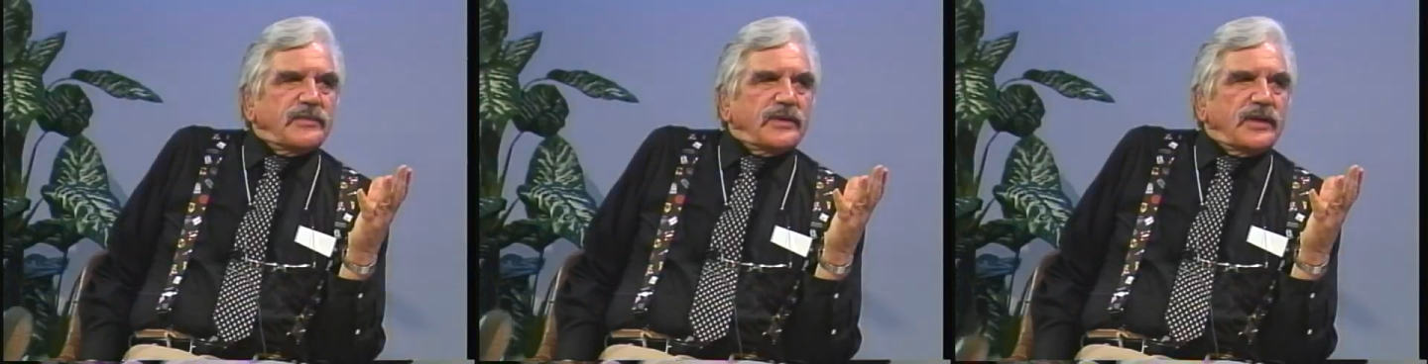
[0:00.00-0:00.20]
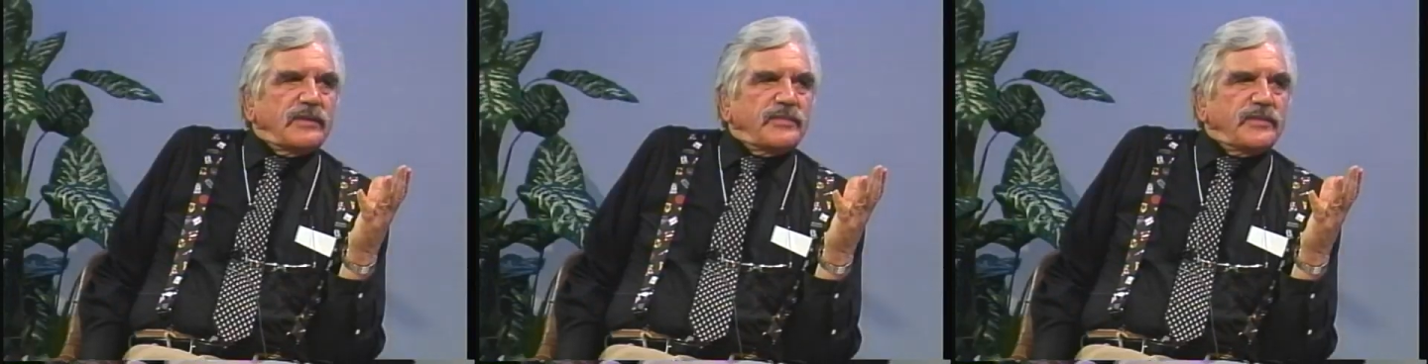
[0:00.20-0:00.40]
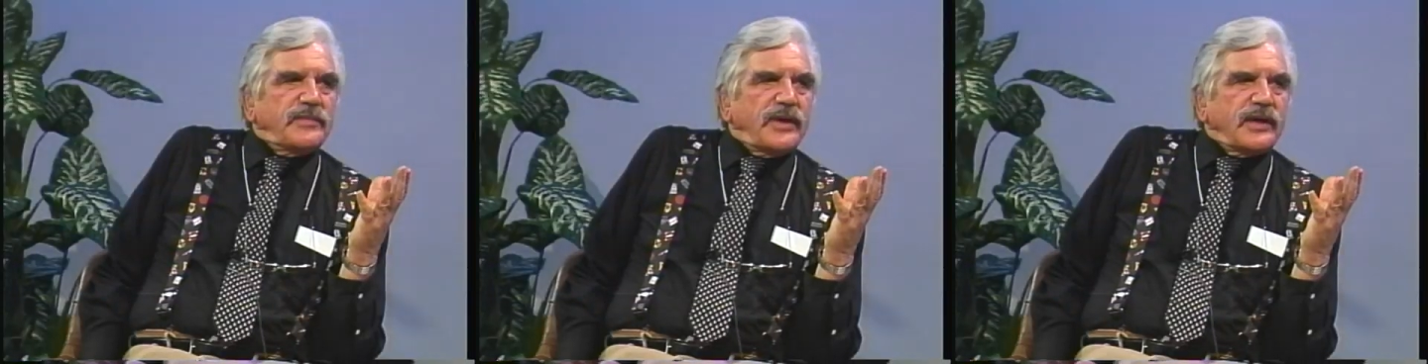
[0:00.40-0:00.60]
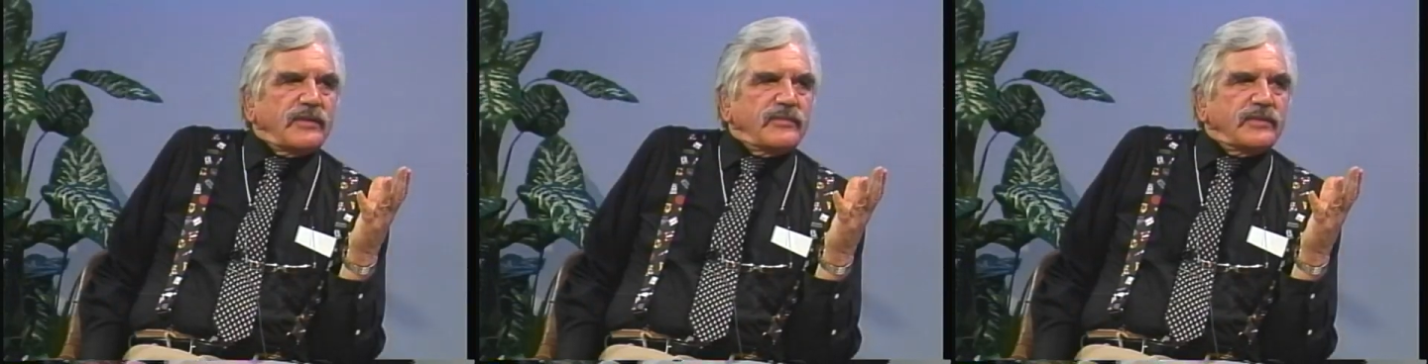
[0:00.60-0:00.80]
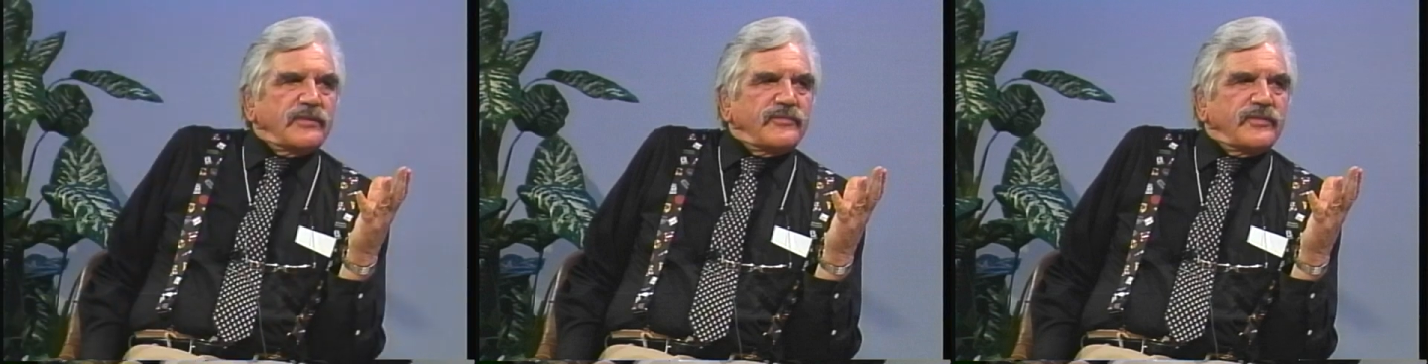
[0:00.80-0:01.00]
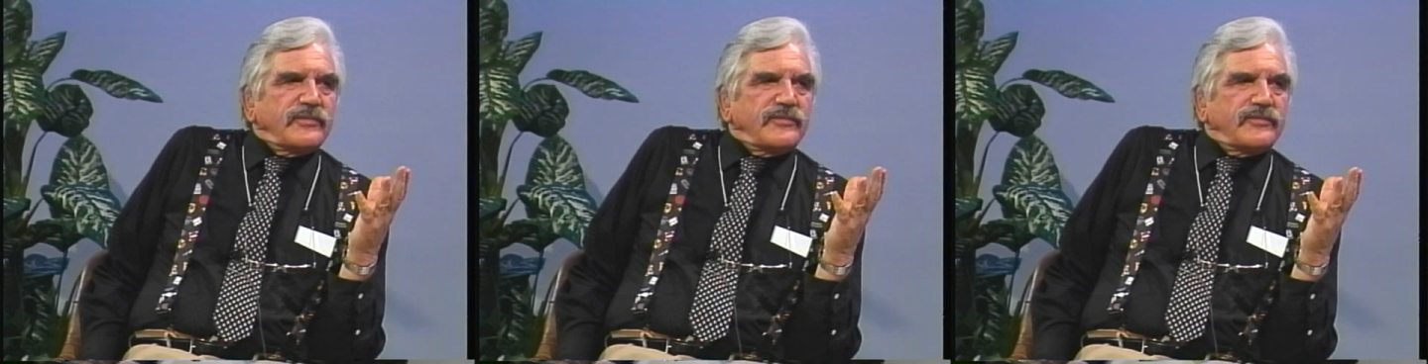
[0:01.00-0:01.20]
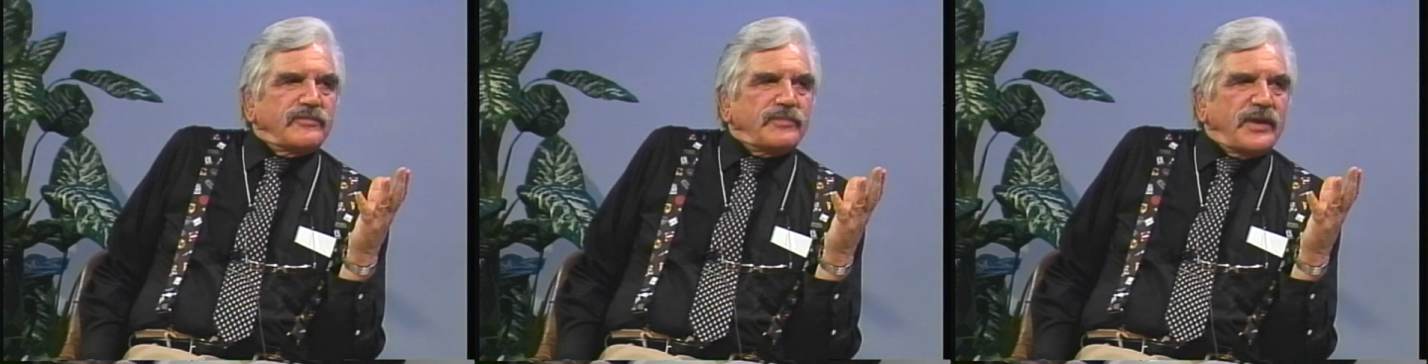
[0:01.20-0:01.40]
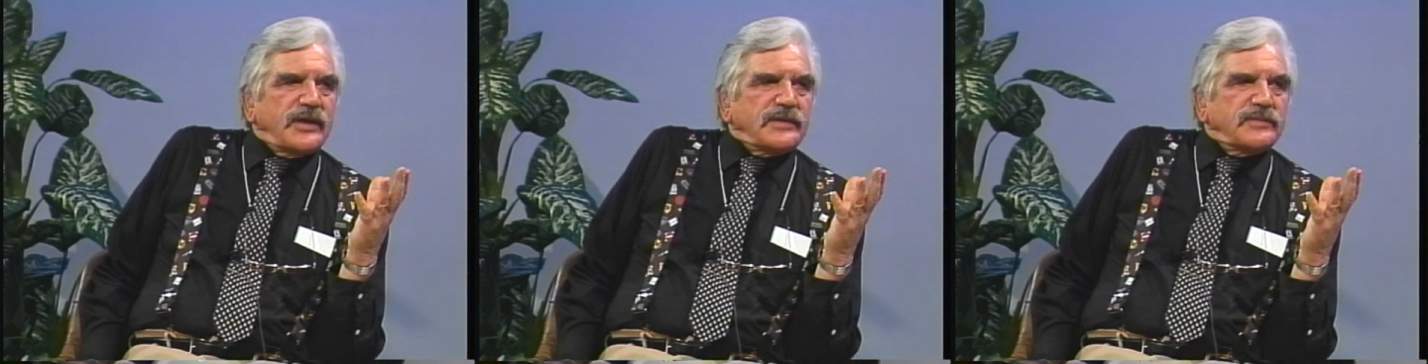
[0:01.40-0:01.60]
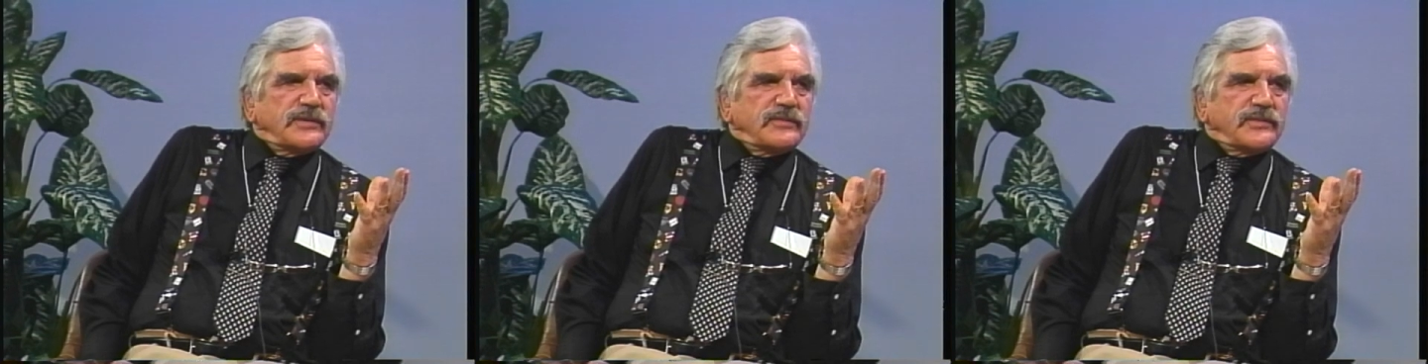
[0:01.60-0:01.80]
and I'll be back with, if possible,